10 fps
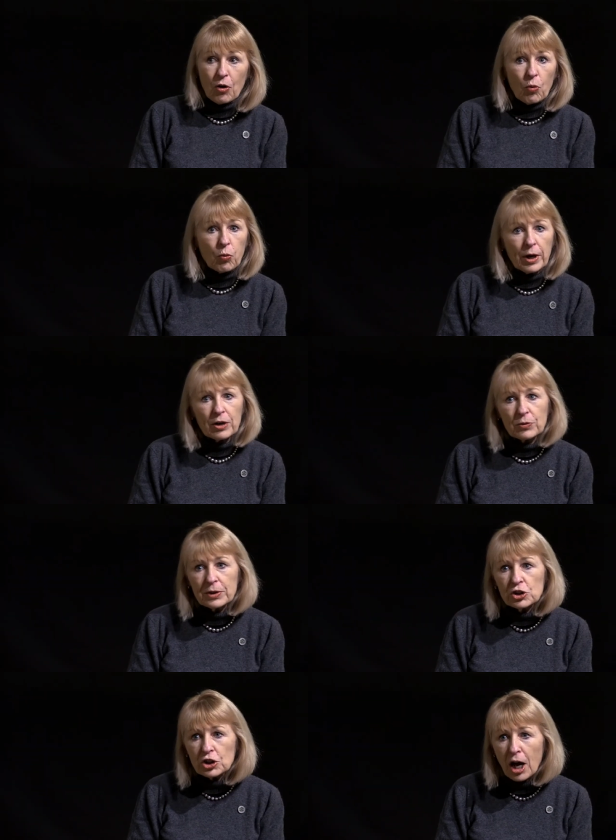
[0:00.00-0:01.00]
Where do we
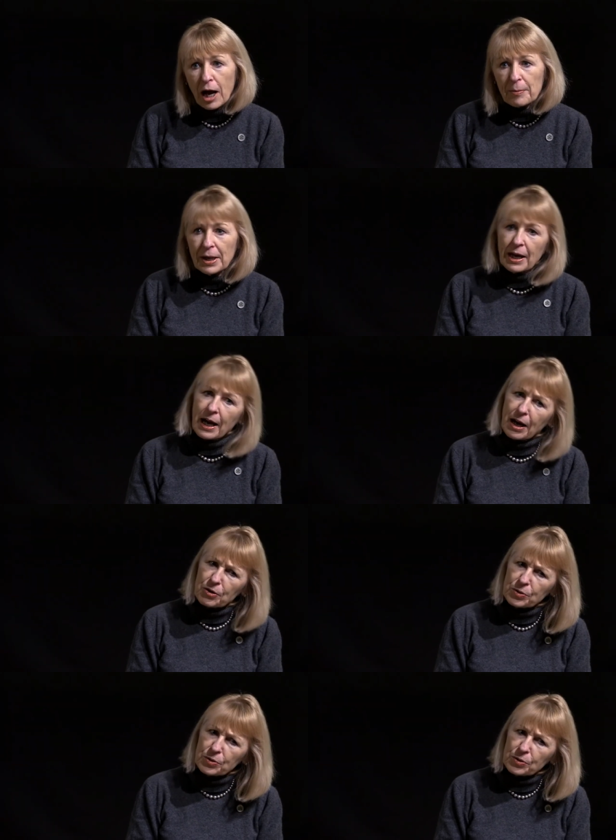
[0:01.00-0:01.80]
shop? How do